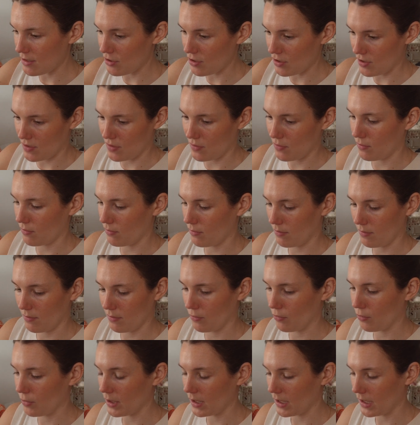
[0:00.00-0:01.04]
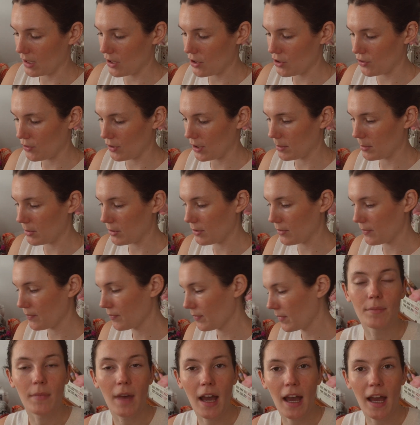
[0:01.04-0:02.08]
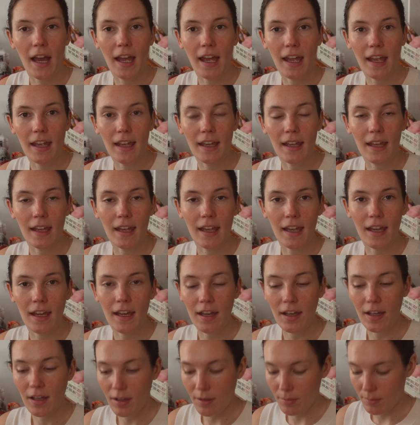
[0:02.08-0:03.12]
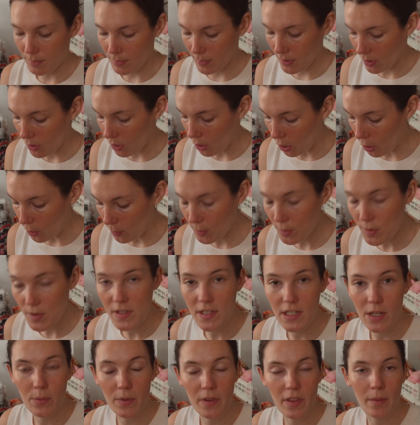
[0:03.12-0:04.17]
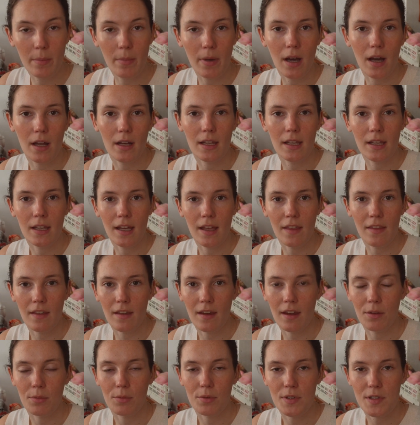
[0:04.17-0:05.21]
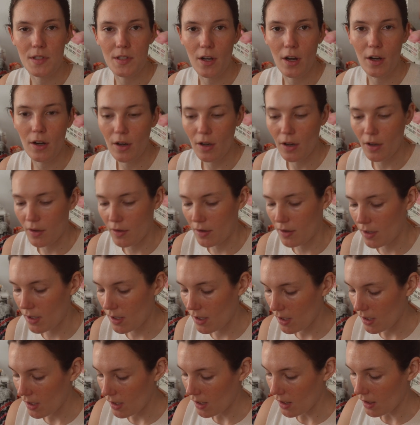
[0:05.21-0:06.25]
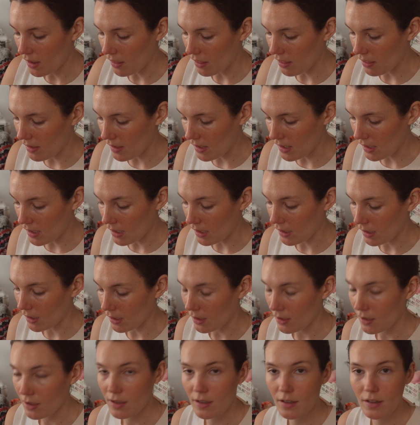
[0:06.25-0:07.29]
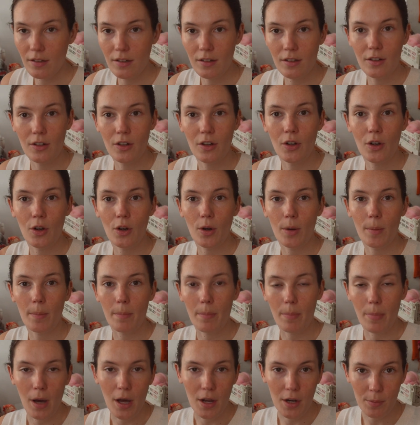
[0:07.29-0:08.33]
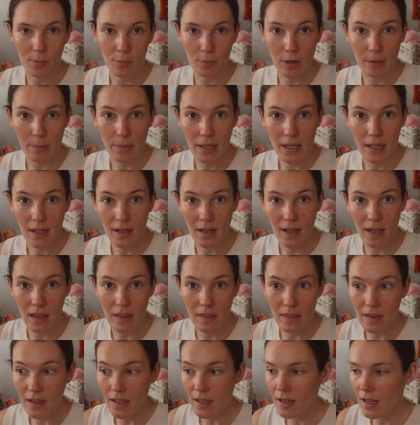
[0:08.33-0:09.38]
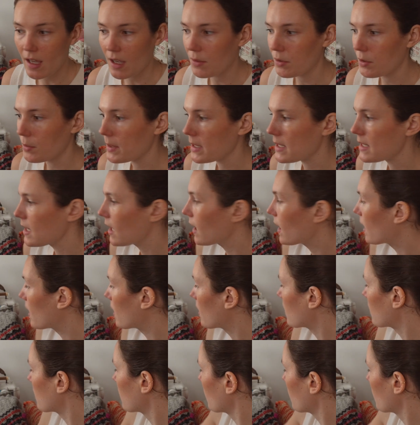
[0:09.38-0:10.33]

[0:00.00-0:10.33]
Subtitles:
just really enjoyable. I am almost done with the body, and then I will start on the bottom ribbing, and then I will be done,